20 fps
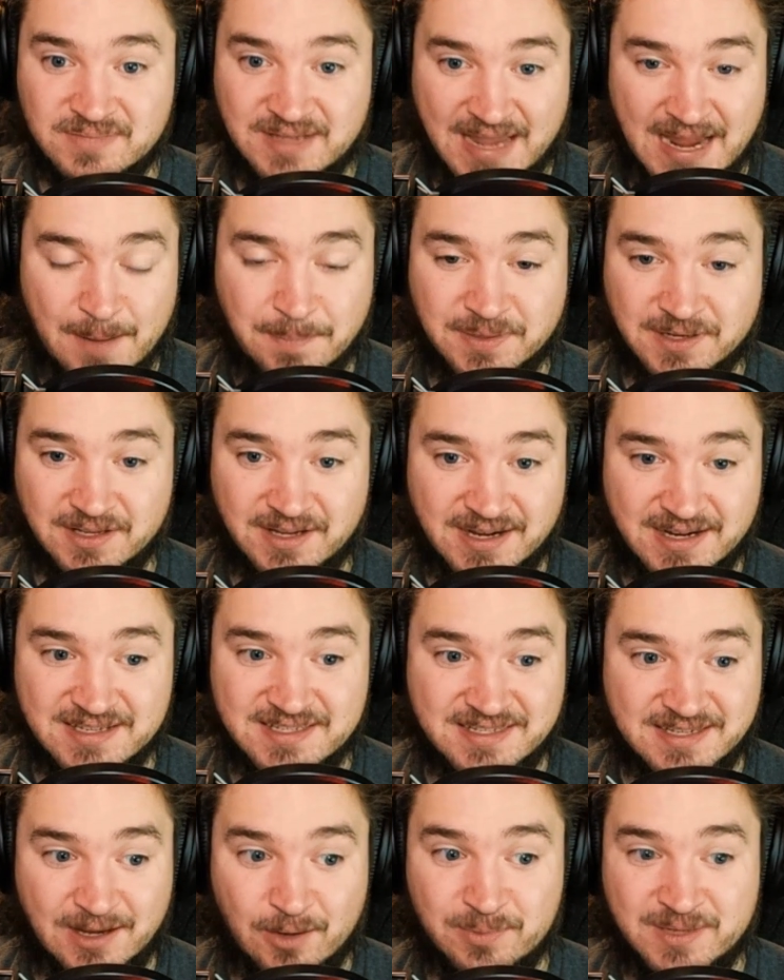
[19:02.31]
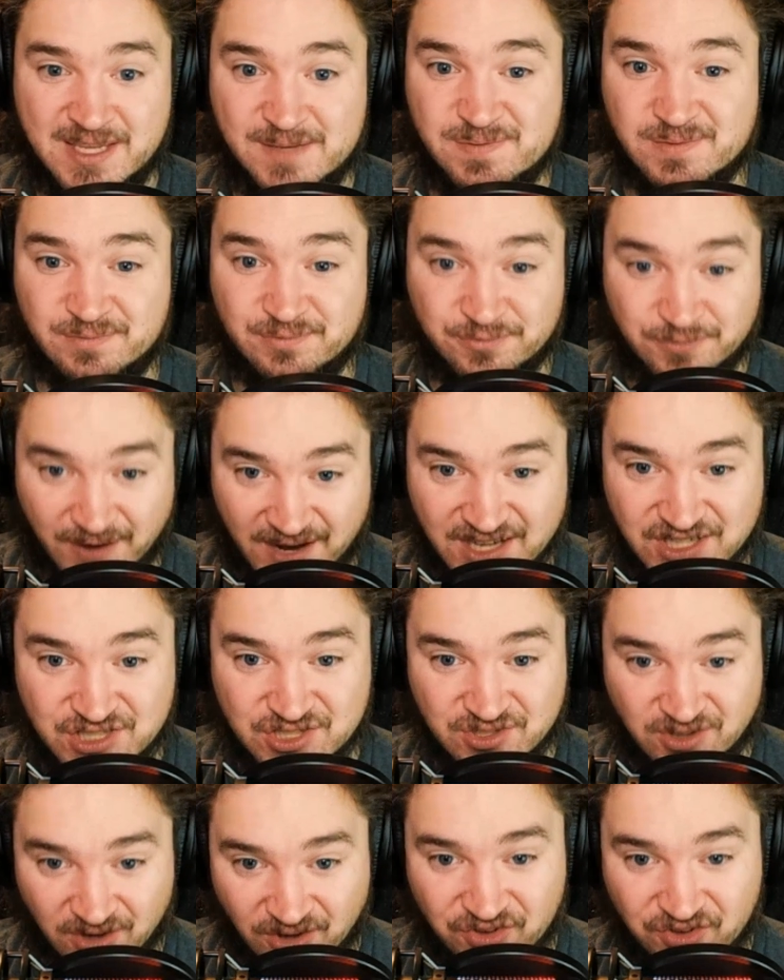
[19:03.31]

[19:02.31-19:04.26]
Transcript: capitalize, to help keep him fresh.